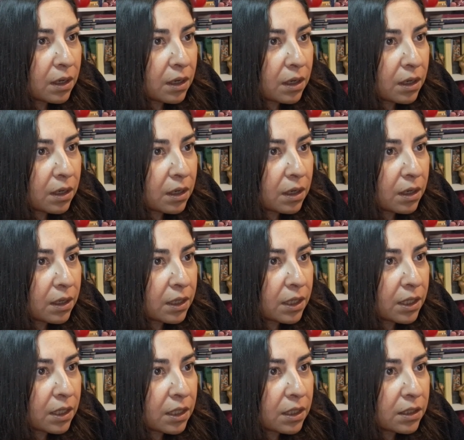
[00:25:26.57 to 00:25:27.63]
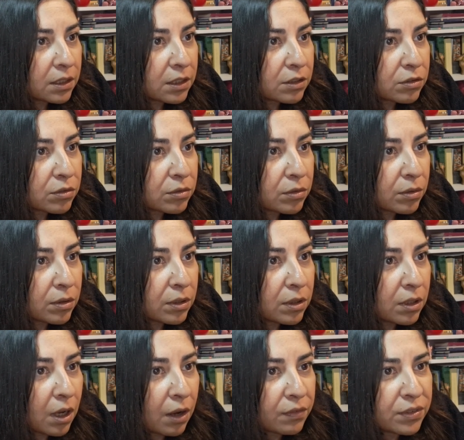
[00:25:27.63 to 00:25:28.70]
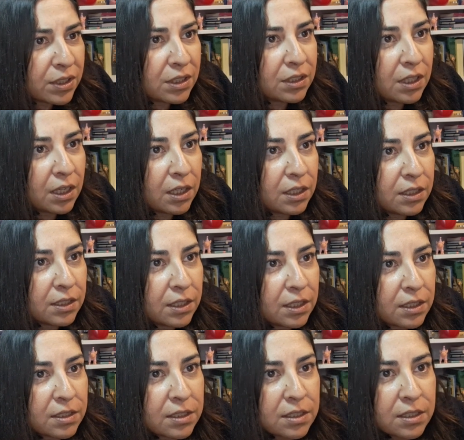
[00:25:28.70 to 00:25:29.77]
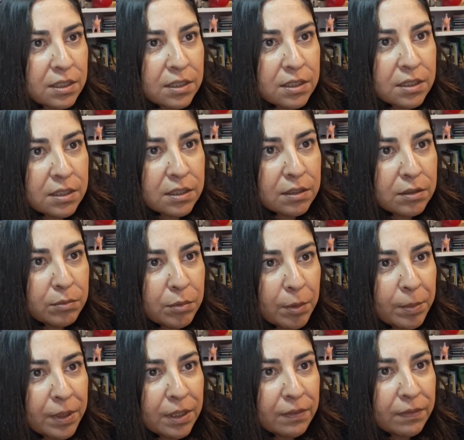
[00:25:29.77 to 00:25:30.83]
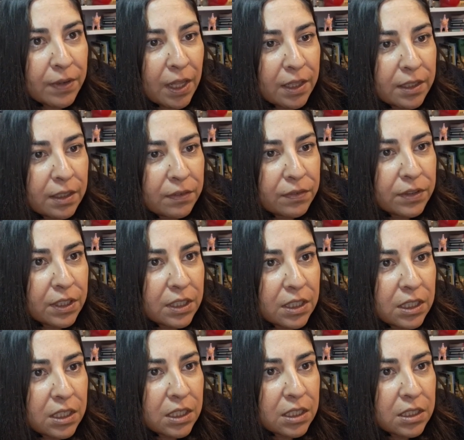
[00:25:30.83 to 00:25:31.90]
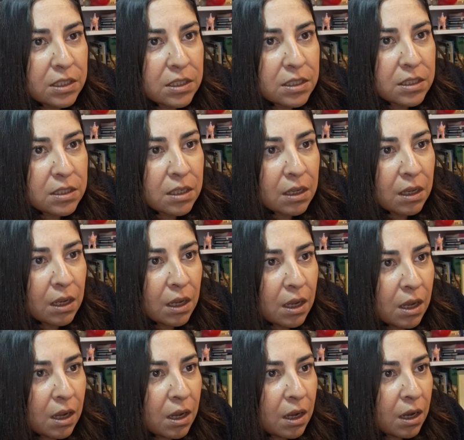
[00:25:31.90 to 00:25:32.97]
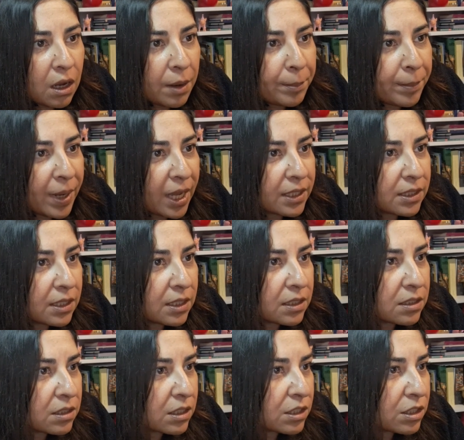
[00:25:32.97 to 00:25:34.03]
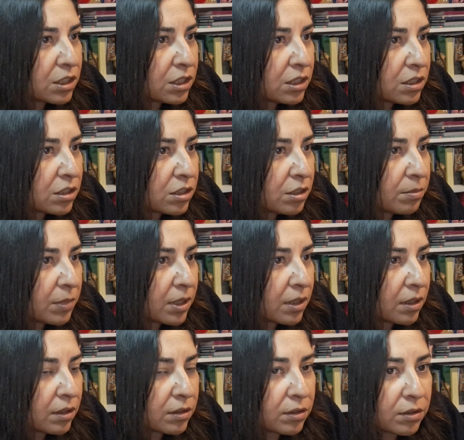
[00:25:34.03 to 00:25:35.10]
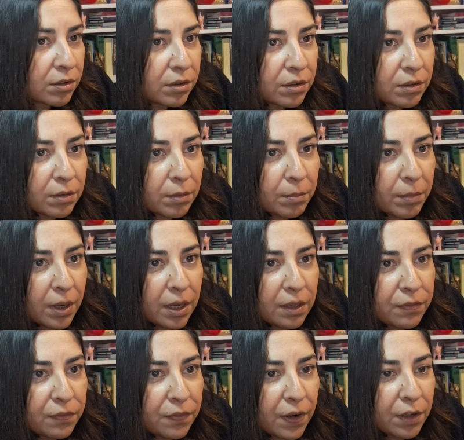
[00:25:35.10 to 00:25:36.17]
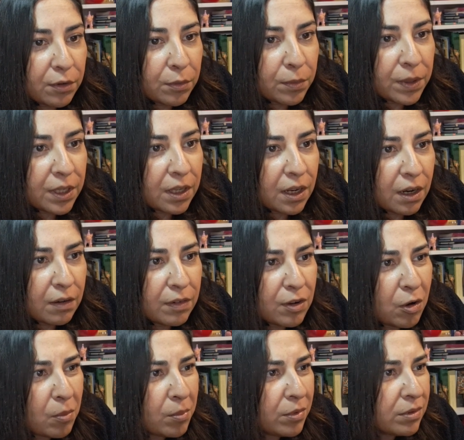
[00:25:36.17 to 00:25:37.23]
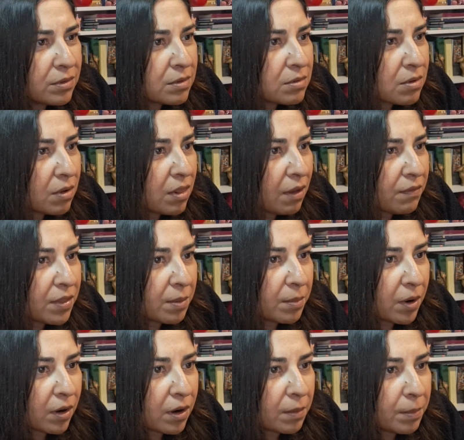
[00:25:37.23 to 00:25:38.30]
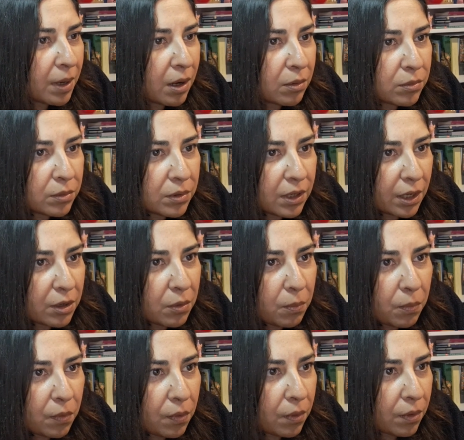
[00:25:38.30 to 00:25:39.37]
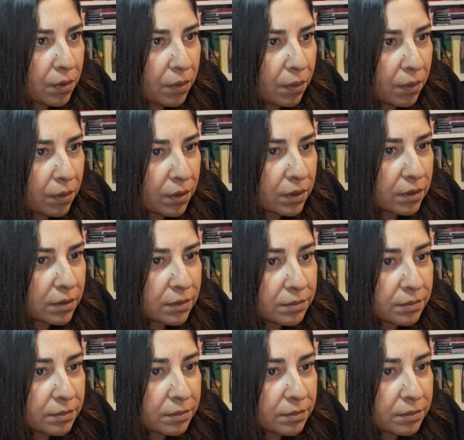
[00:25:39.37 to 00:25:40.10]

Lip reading: And history of D-Day, Nexus, Women in Valley of the Kings, Madness, The Siege, Demon Under, By Fire We Carry. Almost all of them are about like war or